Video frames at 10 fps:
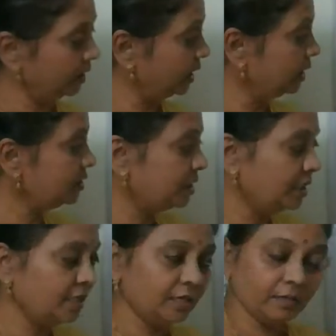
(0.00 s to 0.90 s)

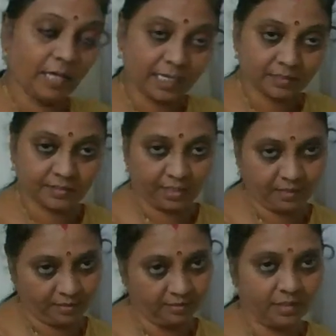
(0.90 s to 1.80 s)
interior,
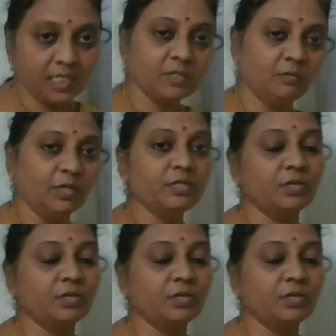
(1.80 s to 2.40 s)
exterior. These words